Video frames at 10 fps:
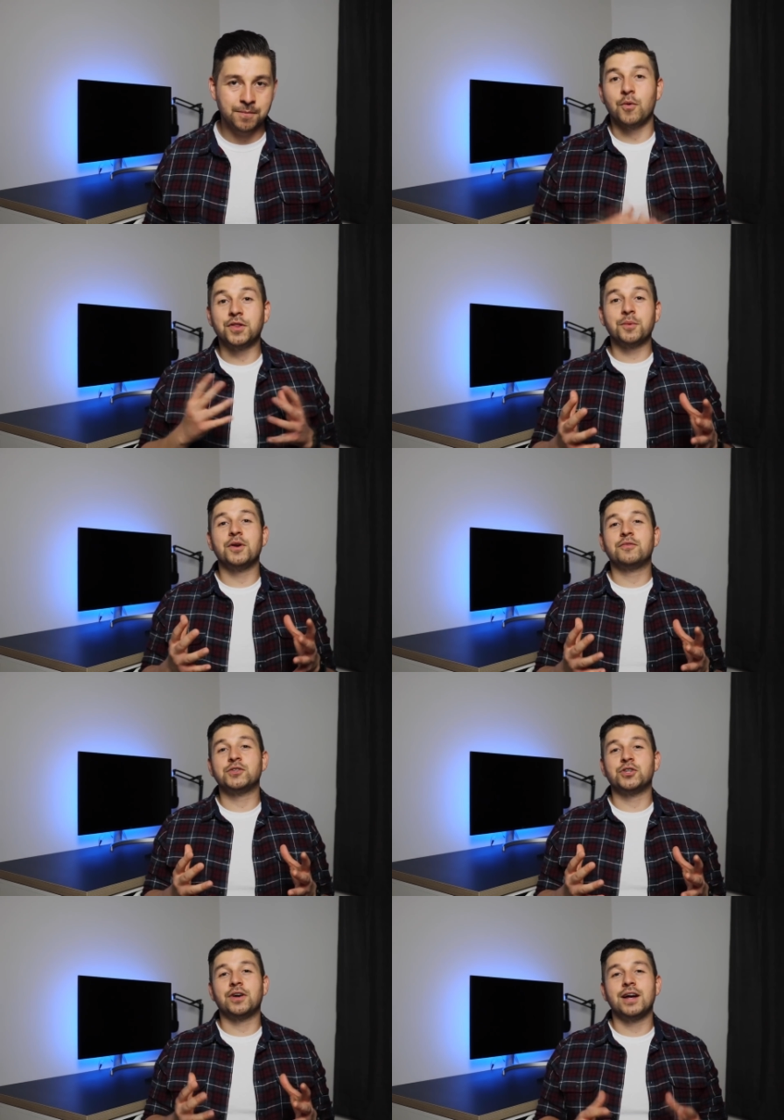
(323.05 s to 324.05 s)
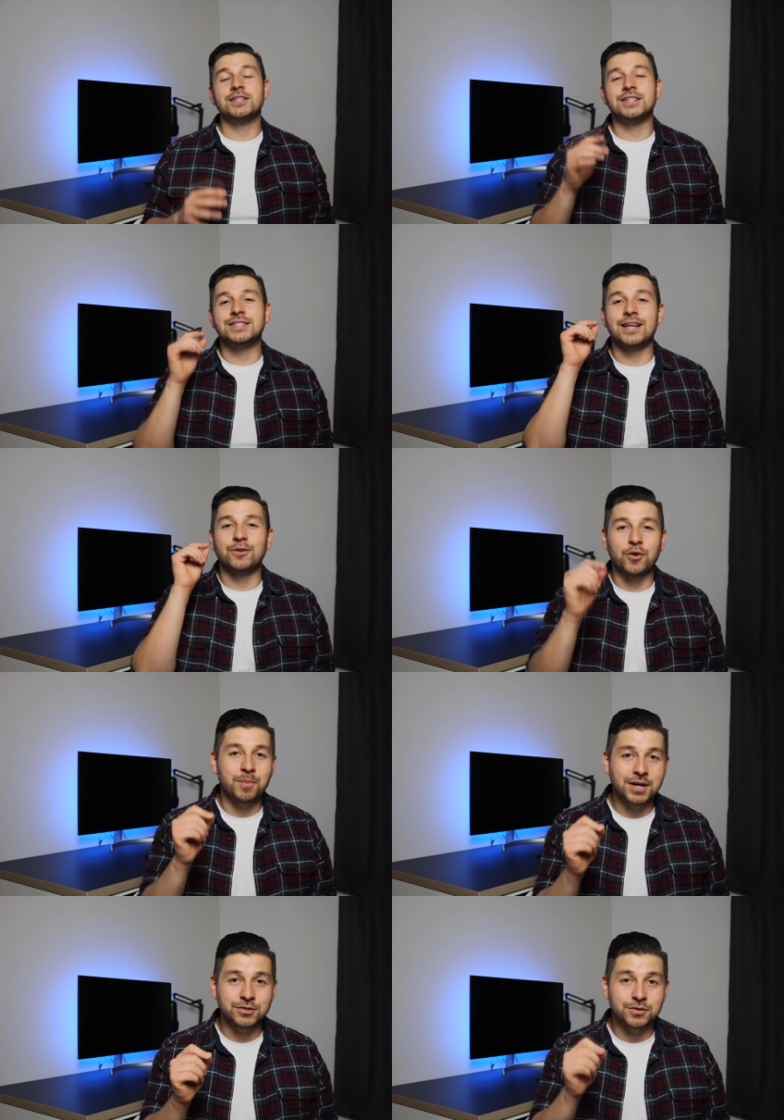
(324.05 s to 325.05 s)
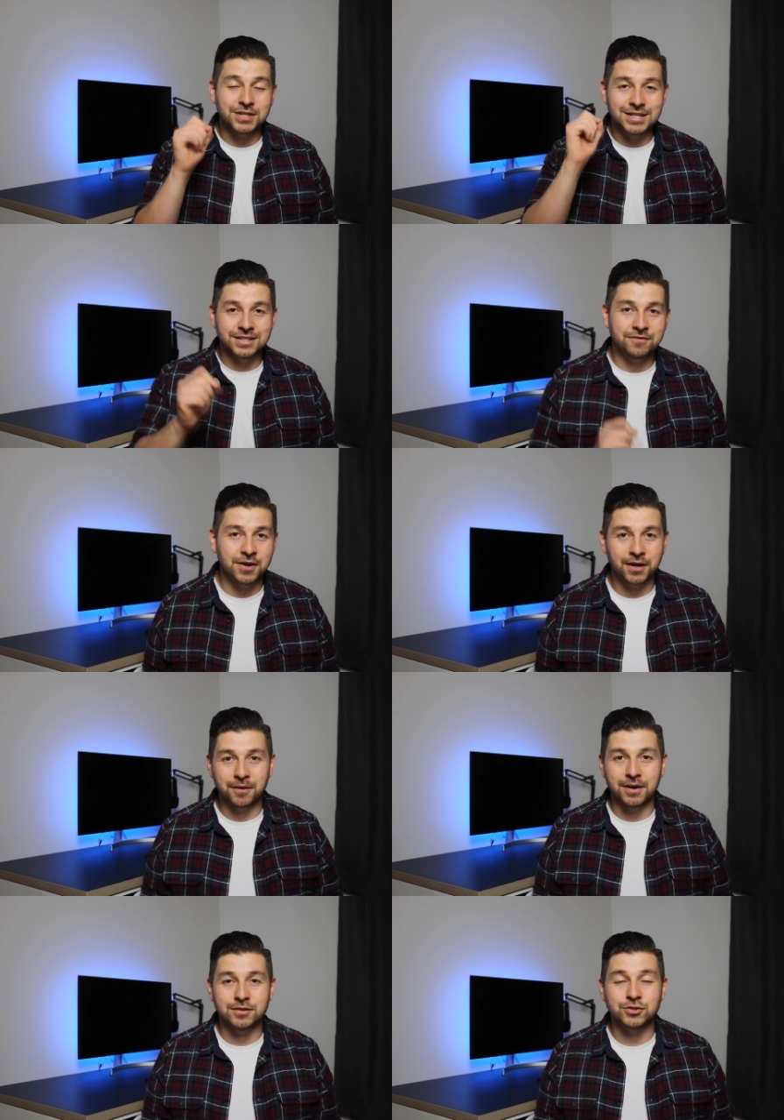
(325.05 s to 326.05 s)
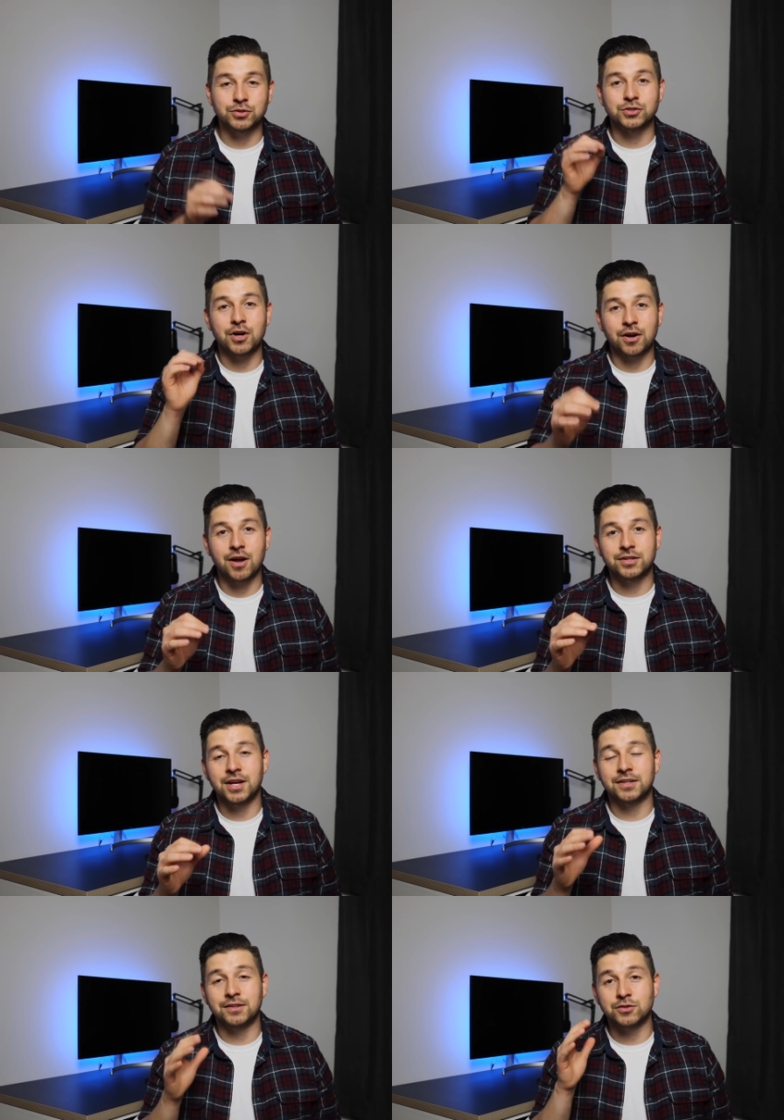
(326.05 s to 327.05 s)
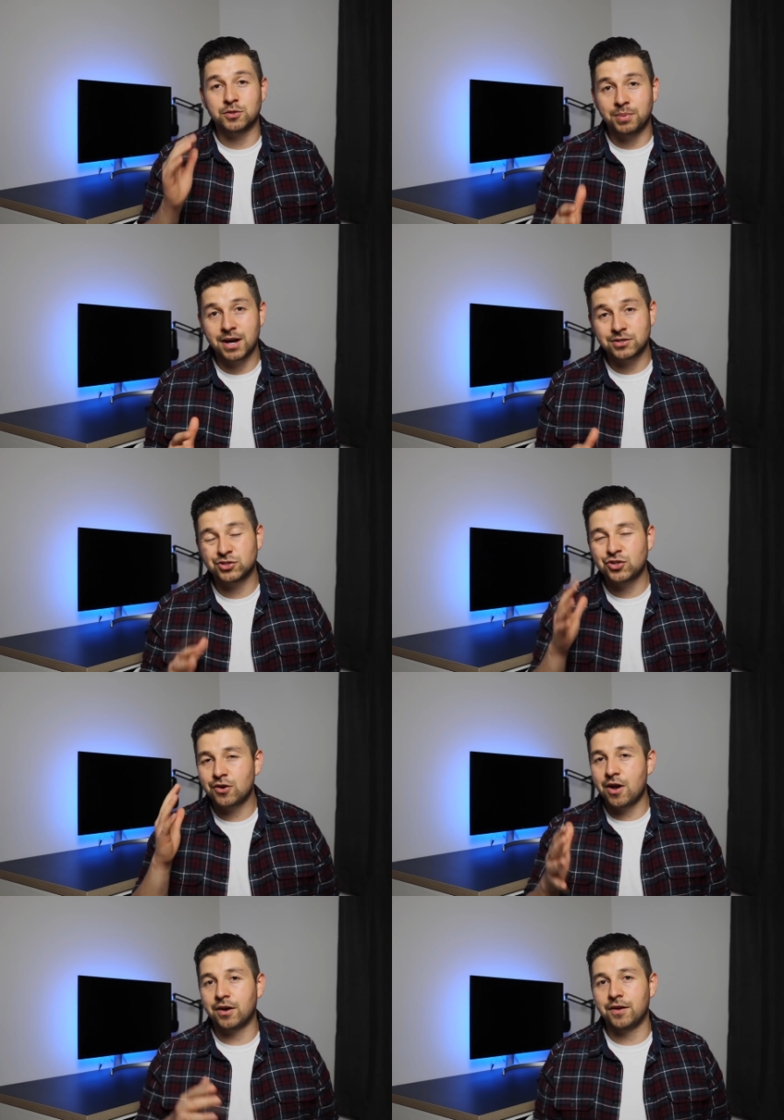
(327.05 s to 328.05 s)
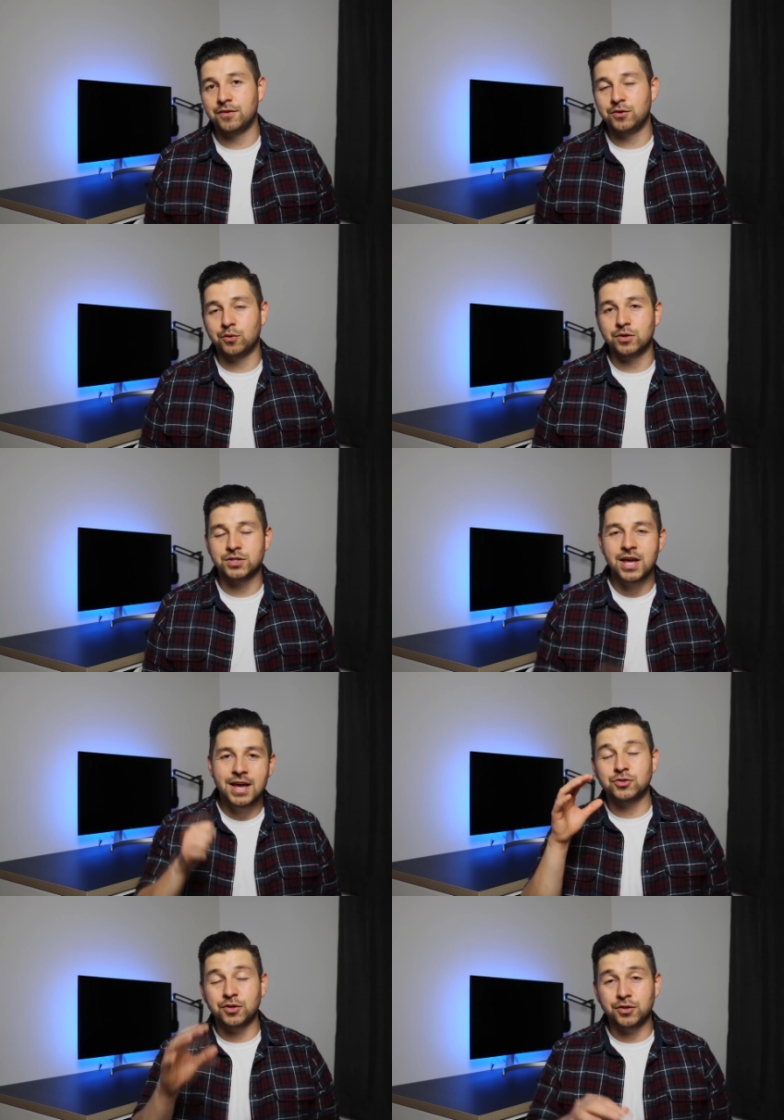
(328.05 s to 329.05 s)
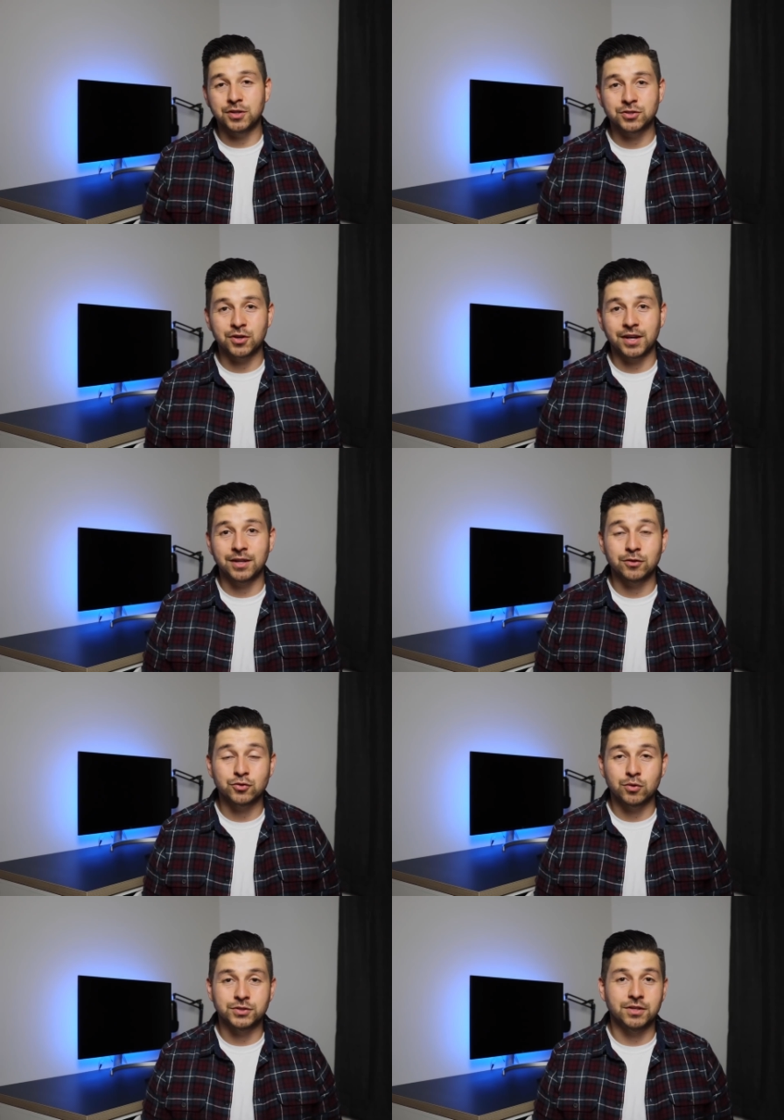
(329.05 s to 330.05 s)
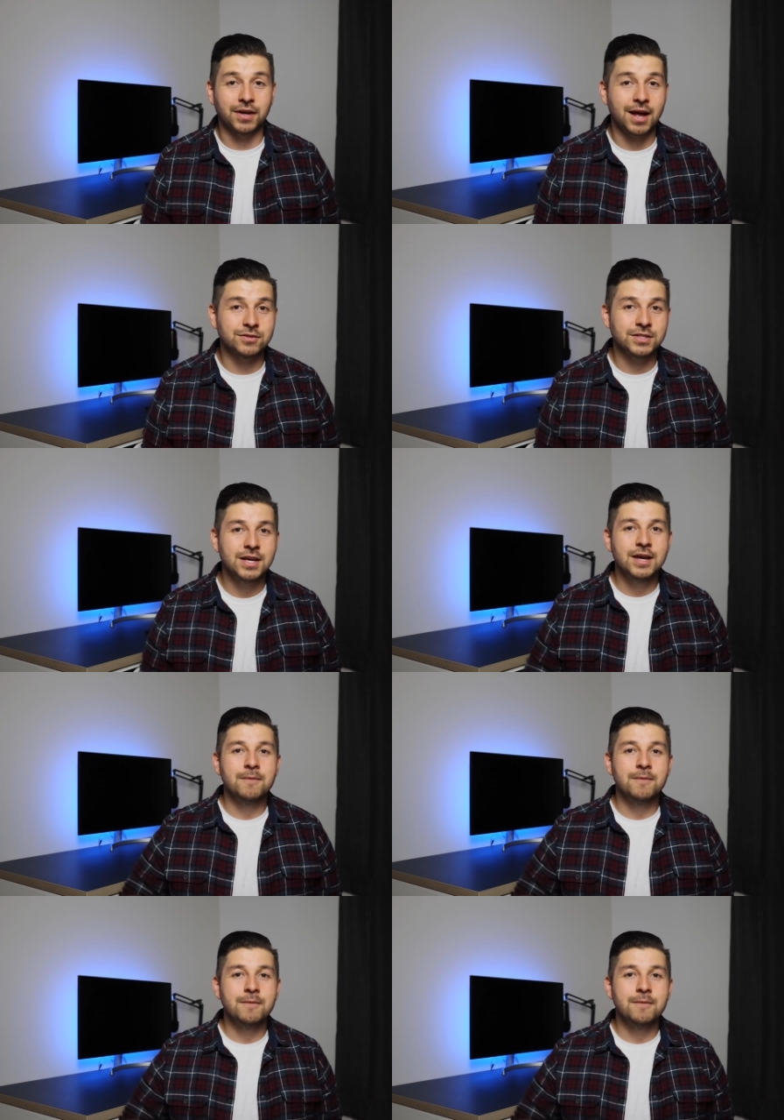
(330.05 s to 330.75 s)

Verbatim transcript: One thing we know for sure, guys, is that Lord Bezos isn't around. So start contacting the suppliers, start knocking on their doors, so you can start getting those wholesale accounts